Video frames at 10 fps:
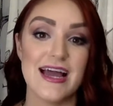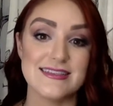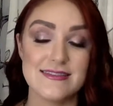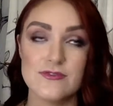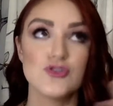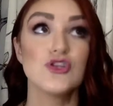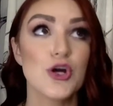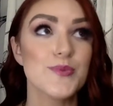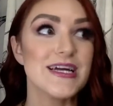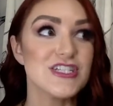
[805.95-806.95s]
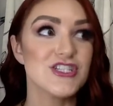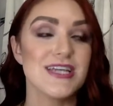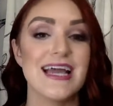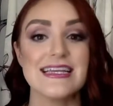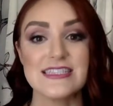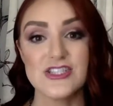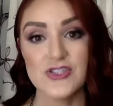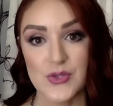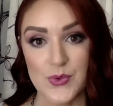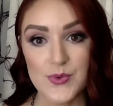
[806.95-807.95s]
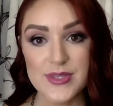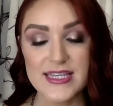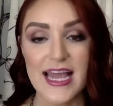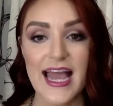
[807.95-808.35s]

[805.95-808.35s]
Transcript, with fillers: and nourished and soothed.